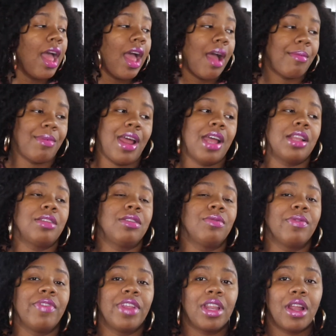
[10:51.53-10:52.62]
I'm not
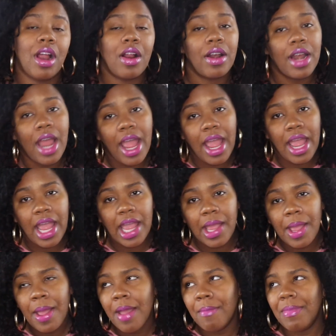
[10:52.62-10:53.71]
revealing her
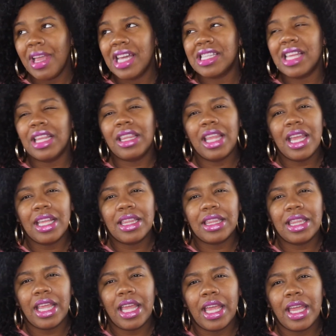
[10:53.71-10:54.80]
name because I
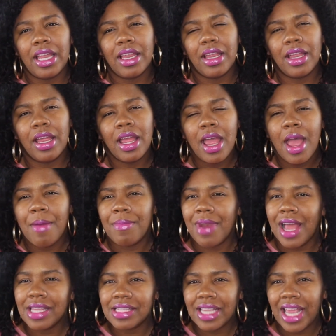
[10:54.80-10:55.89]
think that,
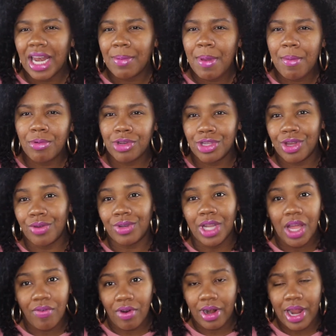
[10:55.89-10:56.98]
not saying that people just gonna
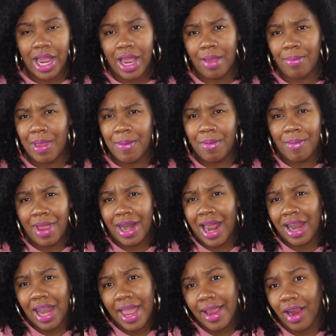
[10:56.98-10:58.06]
love her name. People may
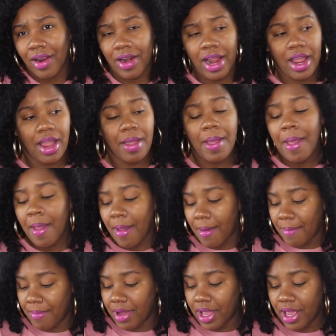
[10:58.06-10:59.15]
not like her name,
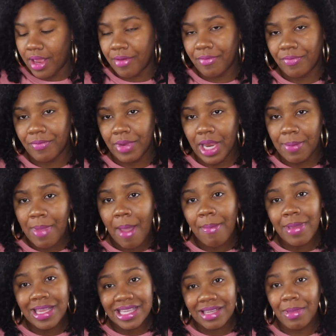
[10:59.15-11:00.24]
but it may
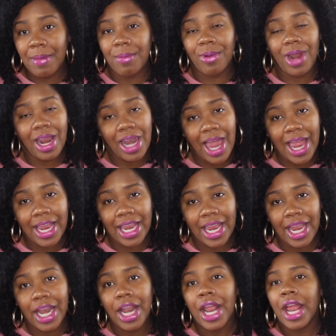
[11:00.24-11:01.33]
be some people that like
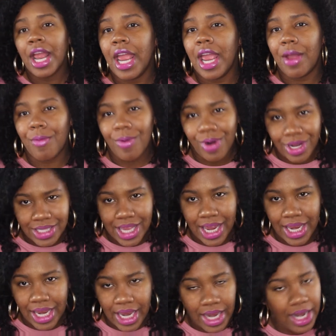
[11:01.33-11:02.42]
it and want to
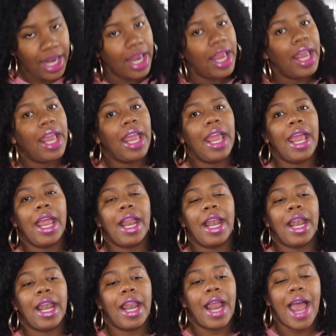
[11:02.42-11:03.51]
take it.
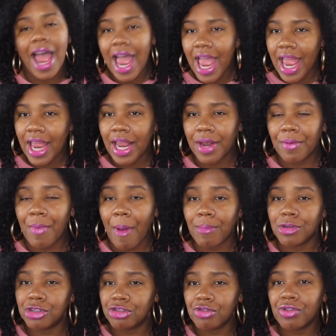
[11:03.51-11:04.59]
And
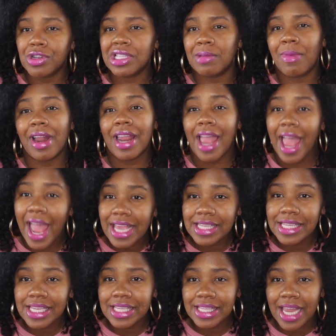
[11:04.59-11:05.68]
I'm sure somebody
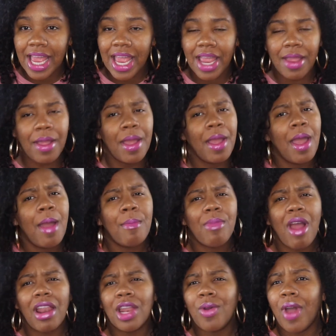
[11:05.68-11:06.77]
has this name.
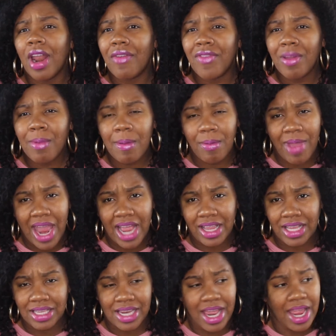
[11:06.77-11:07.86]
Probably quite a few people
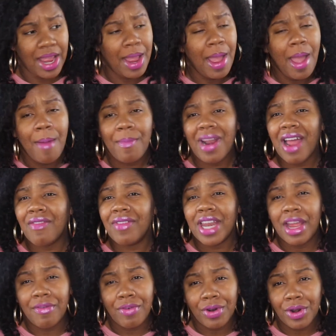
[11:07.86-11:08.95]
had this name, but I've
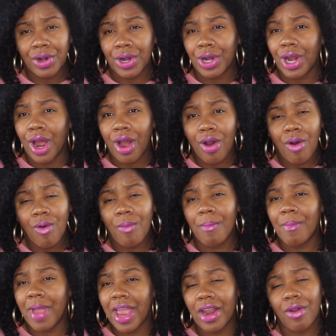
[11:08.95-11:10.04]
never
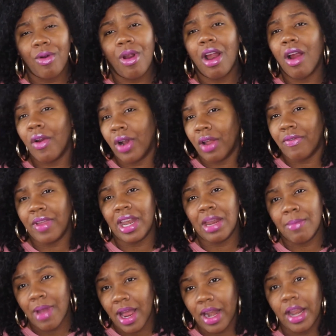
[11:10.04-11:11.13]
known, met, or heard of
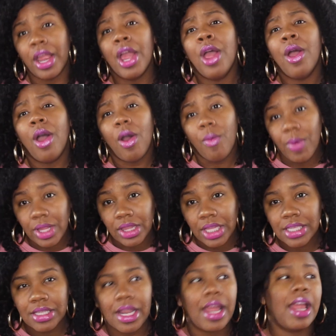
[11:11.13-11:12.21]
anybody with
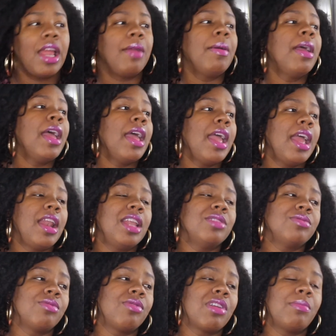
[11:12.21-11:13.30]
this name. And this
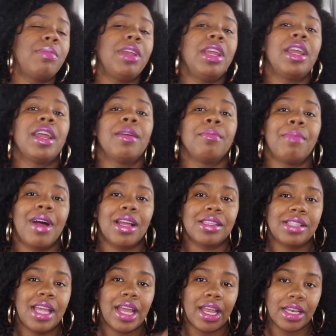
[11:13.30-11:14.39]
is going to be my
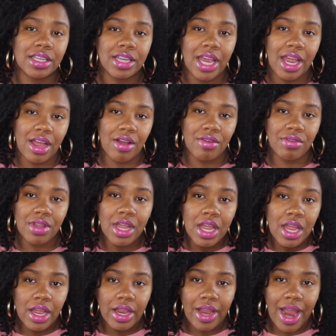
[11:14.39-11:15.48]
second child,
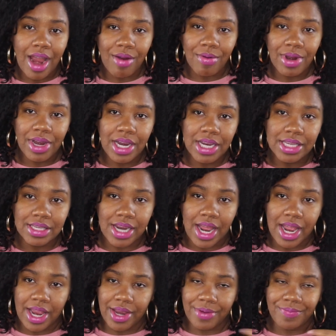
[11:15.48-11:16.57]
Kyrie's
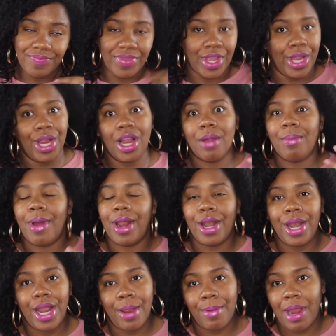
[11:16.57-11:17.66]
name.
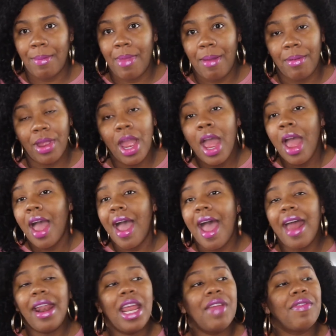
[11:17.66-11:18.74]
Everybody damn that baby.
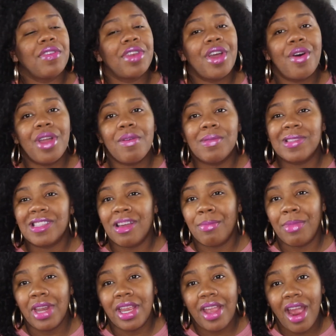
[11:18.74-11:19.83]
I didn't even know it was so
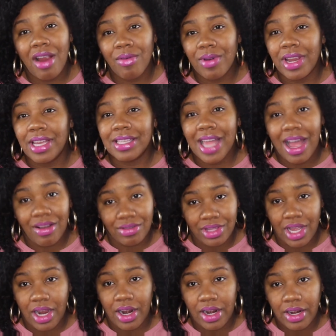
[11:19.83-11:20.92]
many Kyries out
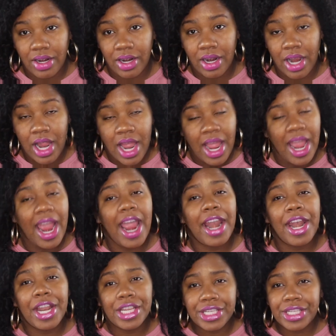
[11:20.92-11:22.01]
there.
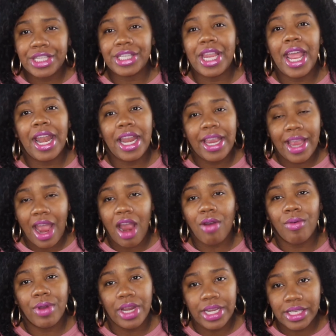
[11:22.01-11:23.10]
And this steady
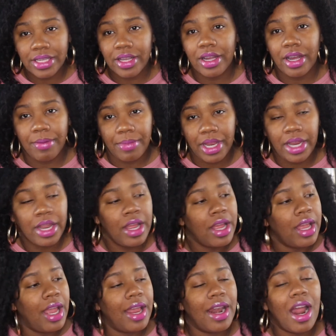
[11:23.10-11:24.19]
Kyrie's coming.
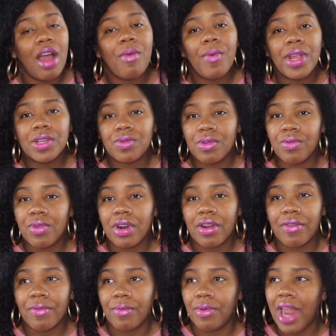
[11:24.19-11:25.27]
And I wish we would
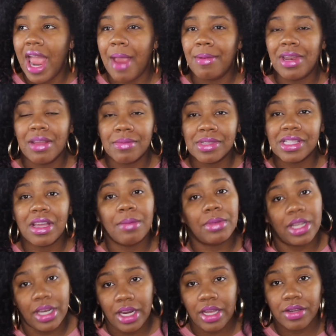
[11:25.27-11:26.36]
have named him
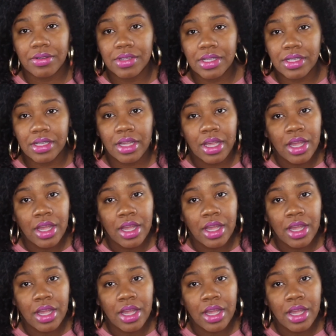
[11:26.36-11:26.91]
something else.